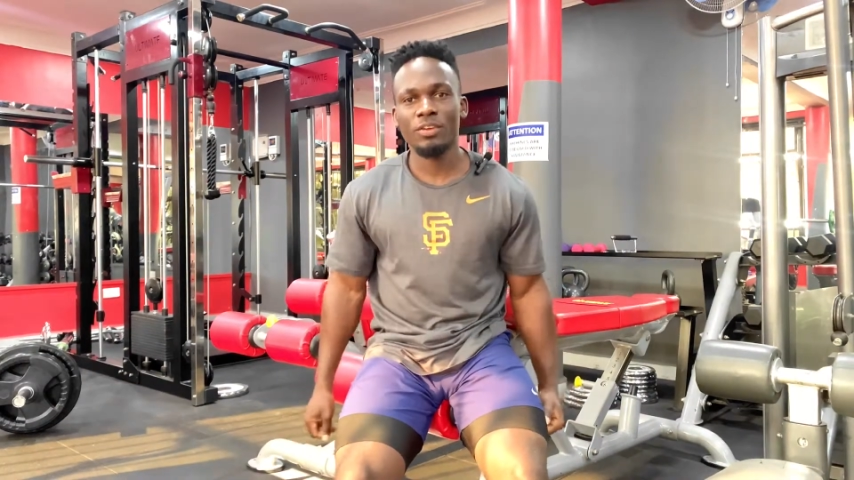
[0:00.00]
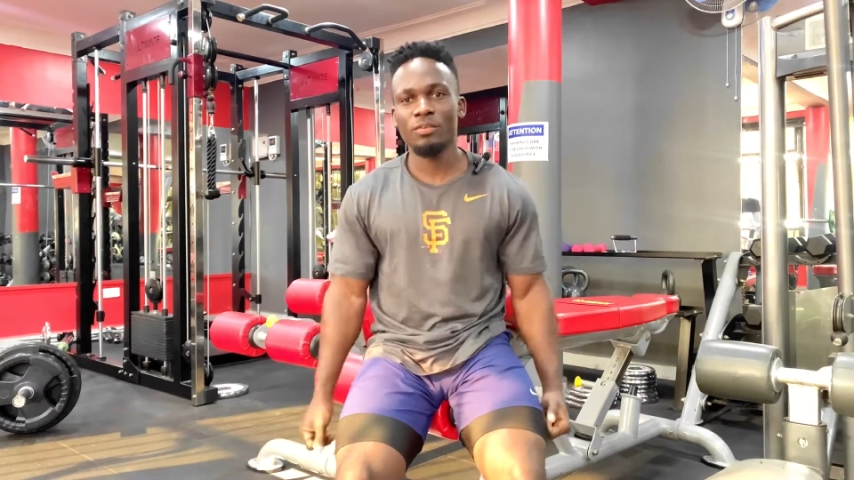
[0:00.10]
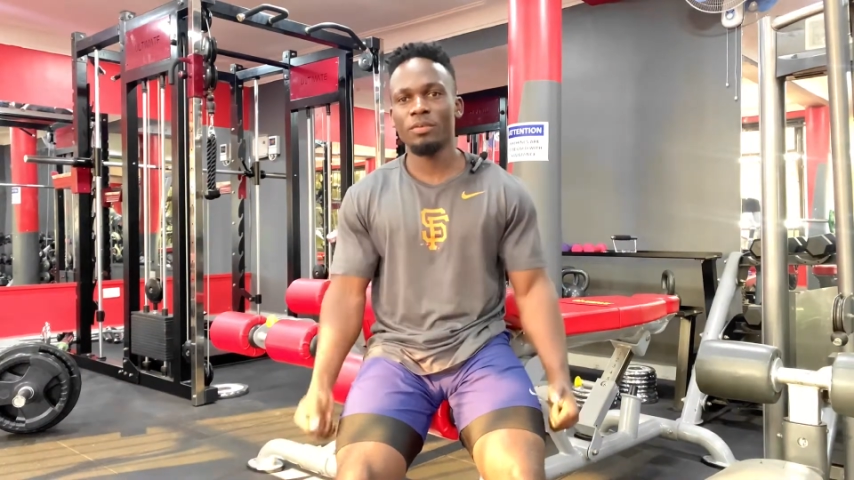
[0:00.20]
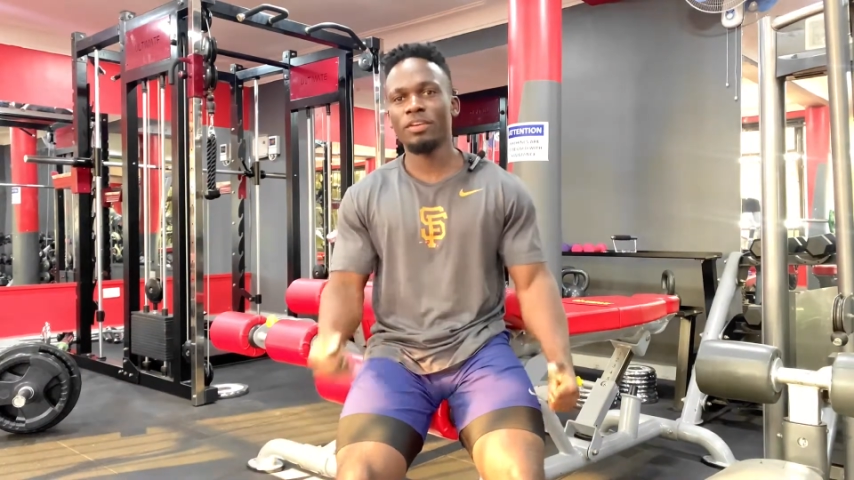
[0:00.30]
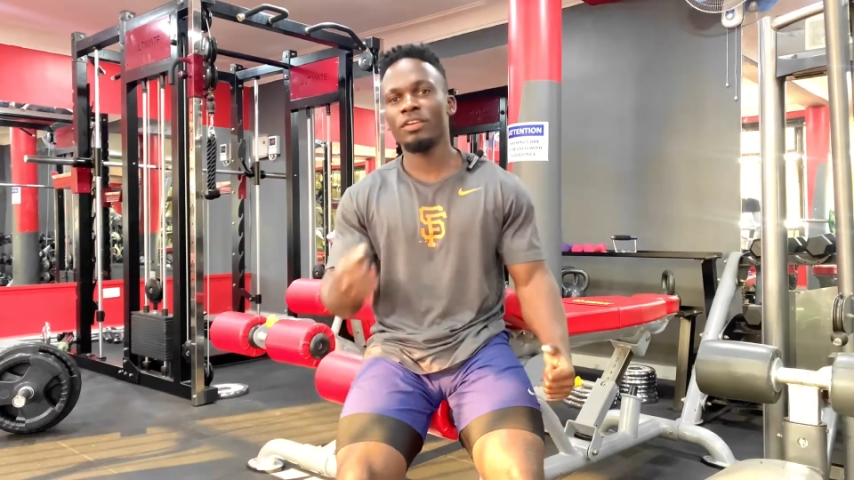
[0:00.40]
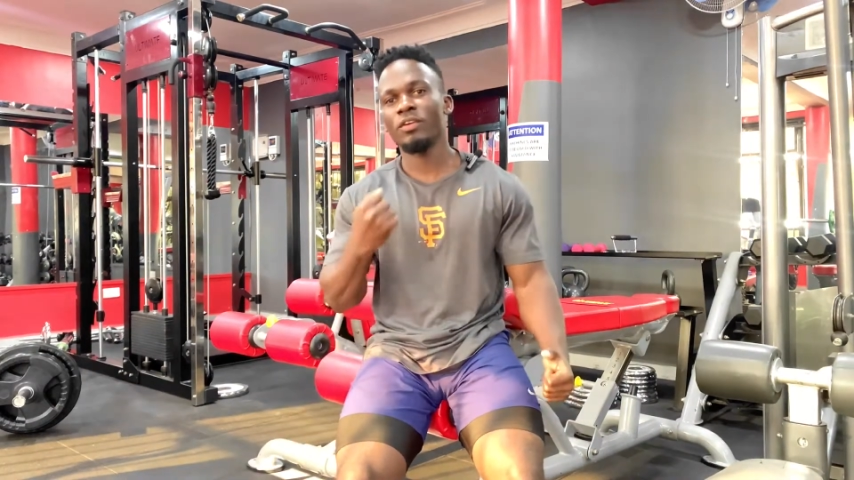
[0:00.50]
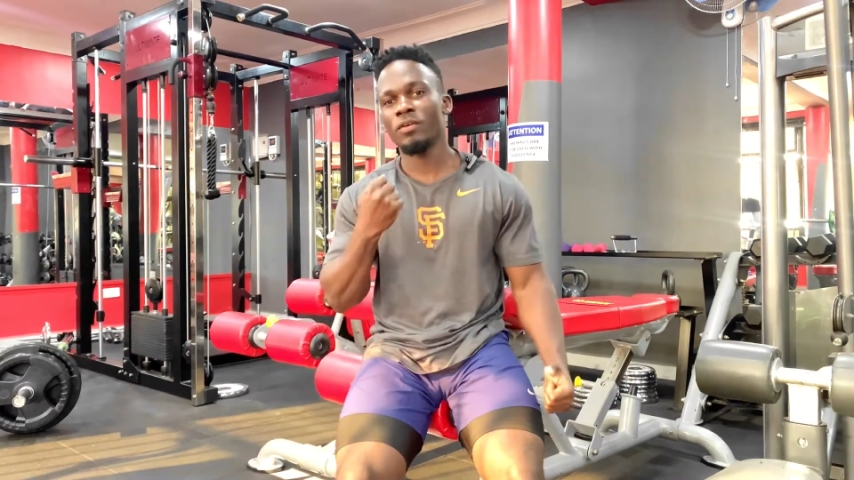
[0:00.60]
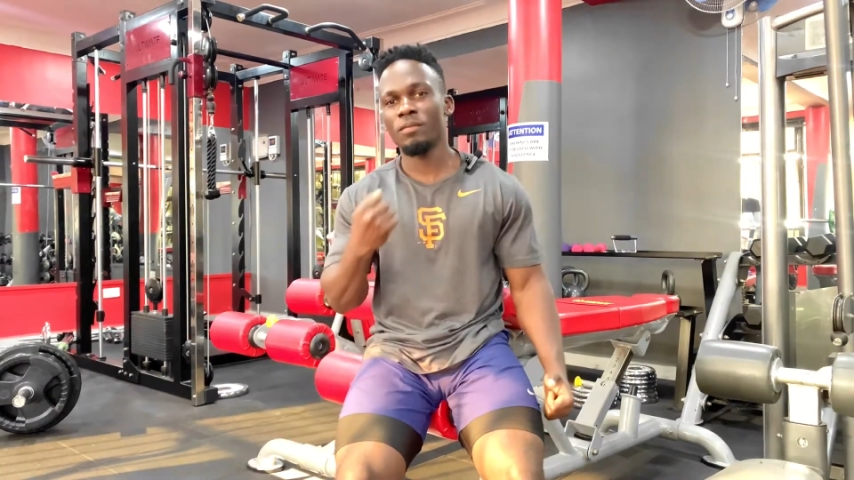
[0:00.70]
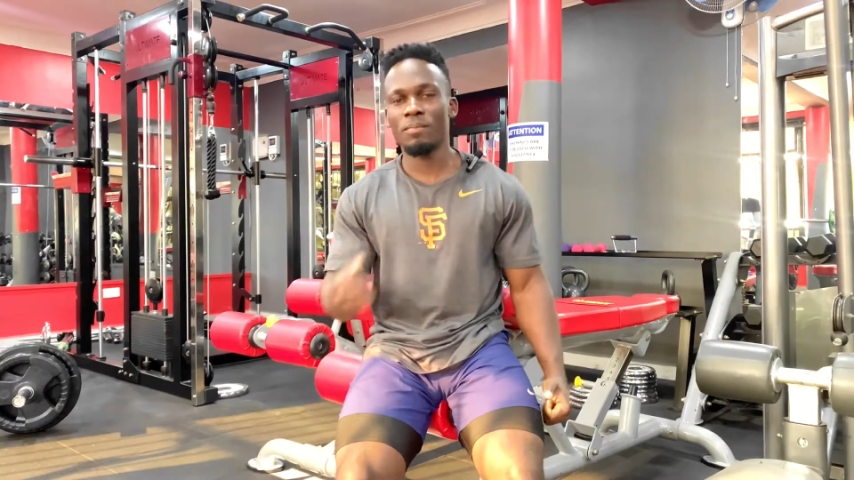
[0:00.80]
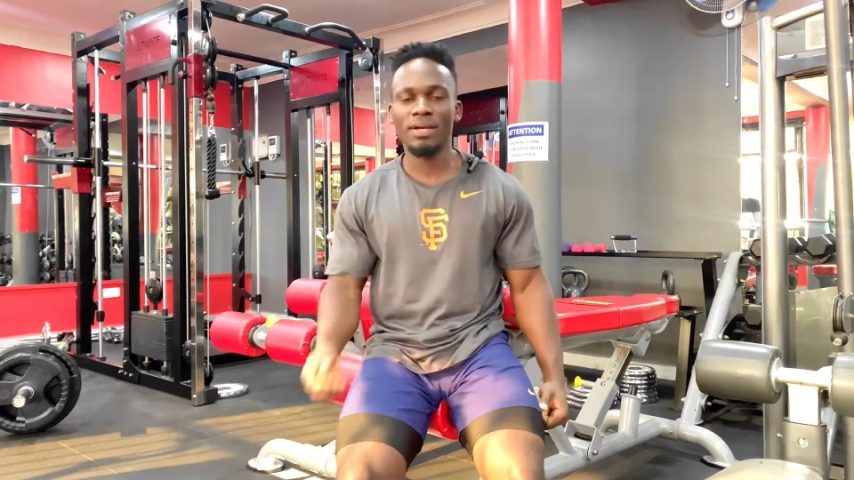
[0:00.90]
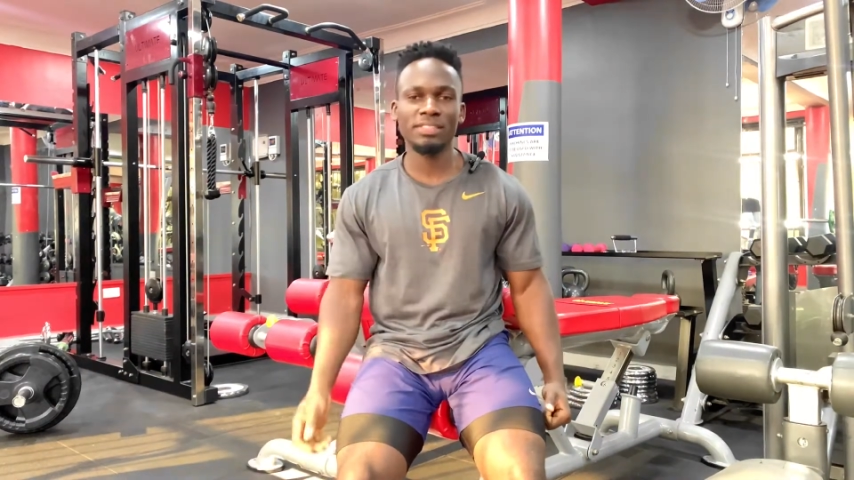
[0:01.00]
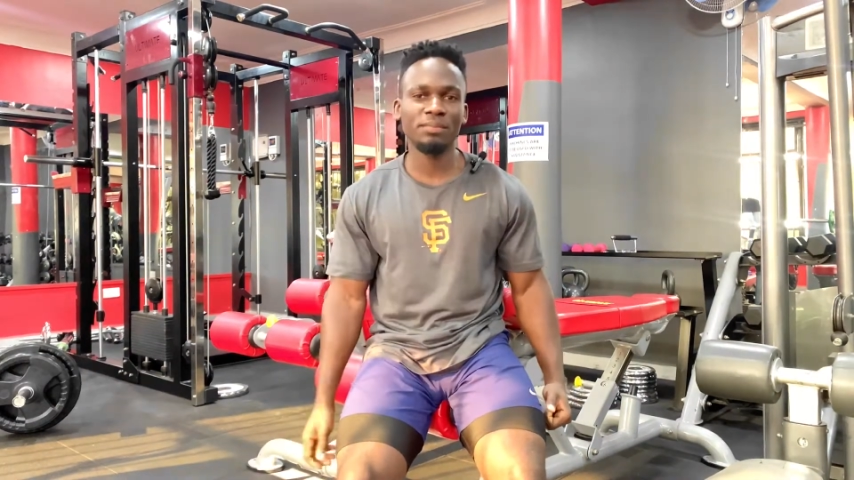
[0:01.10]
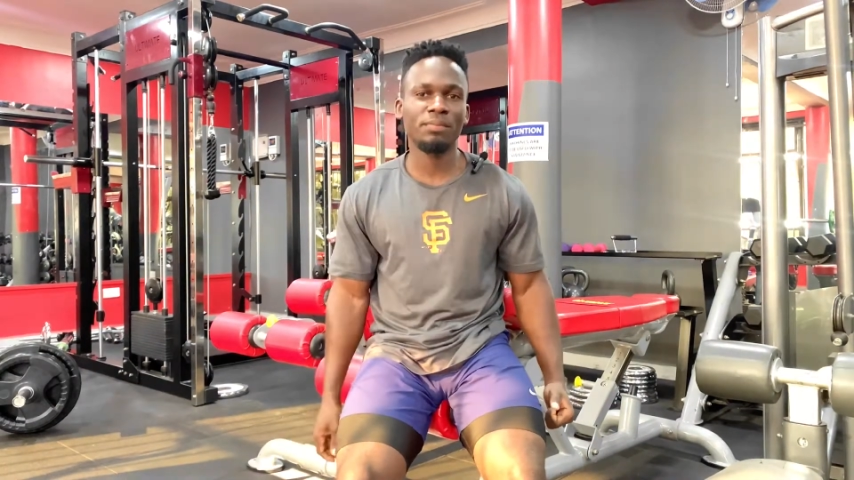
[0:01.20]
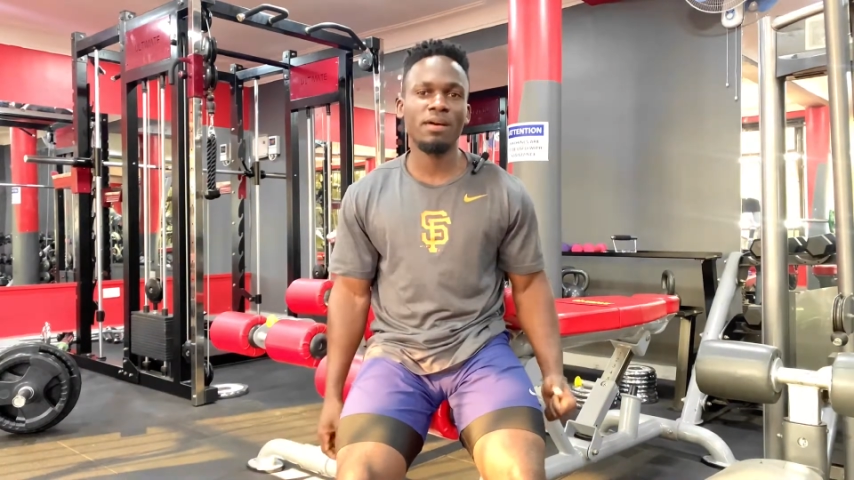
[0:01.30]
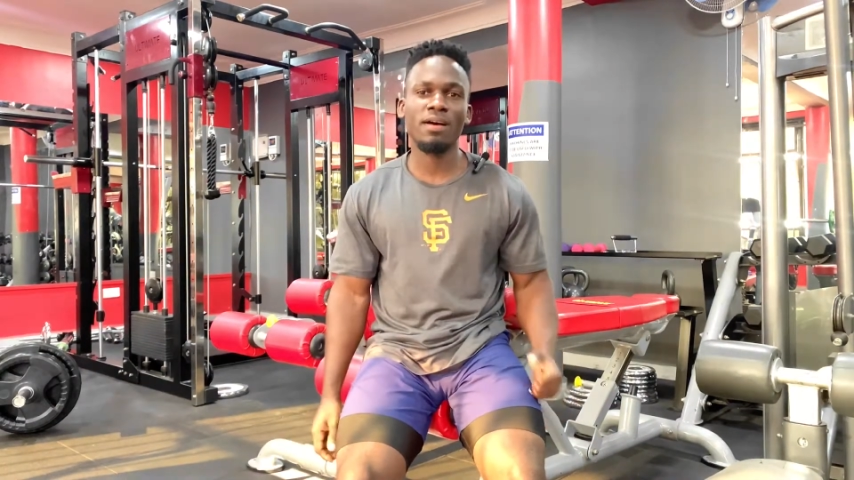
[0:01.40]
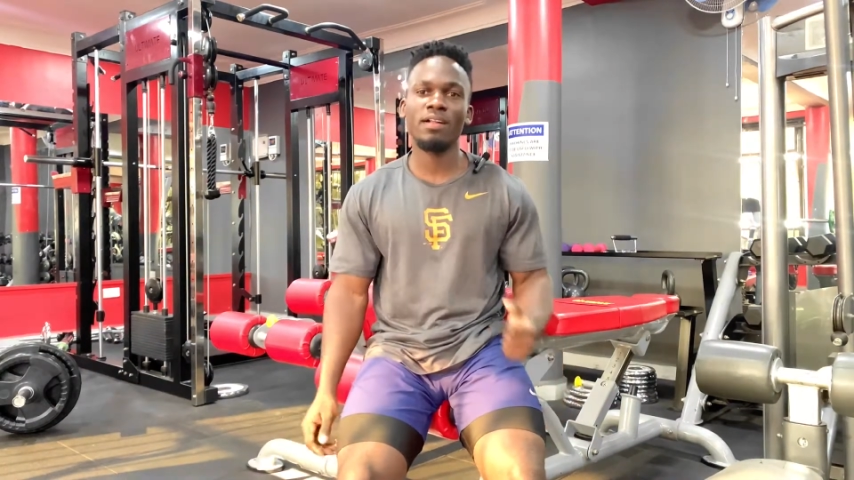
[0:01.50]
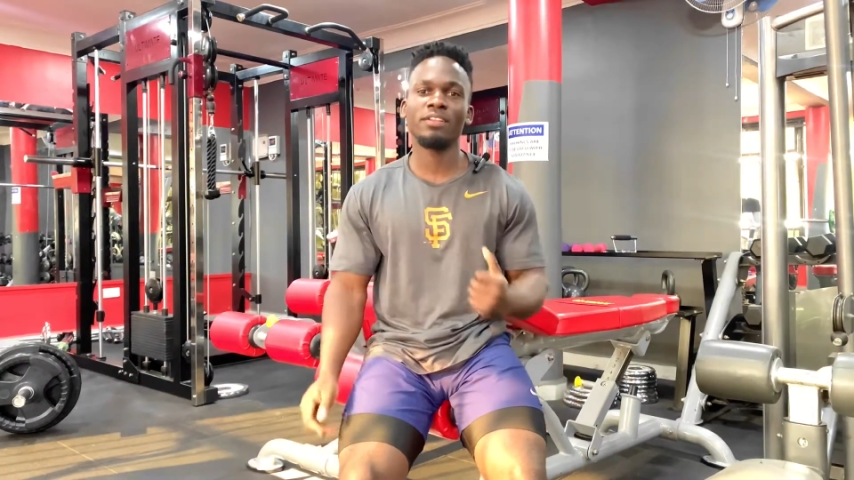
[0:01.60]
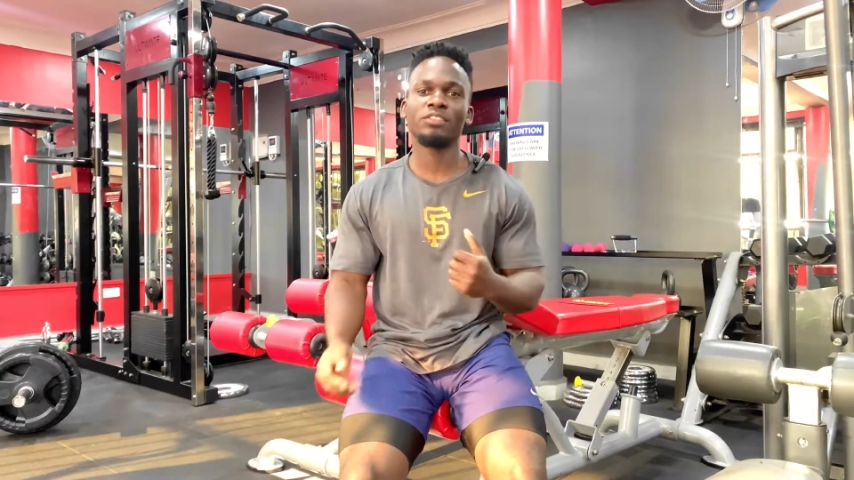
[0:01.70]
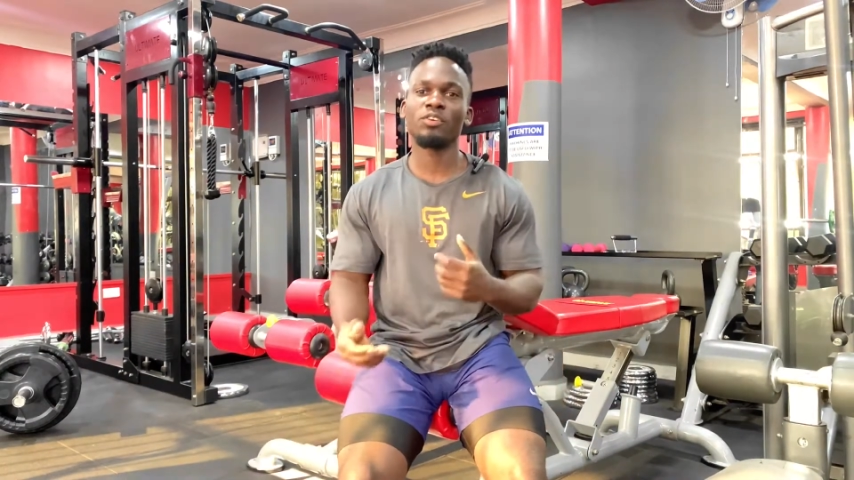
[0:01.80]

doing your bicep curls,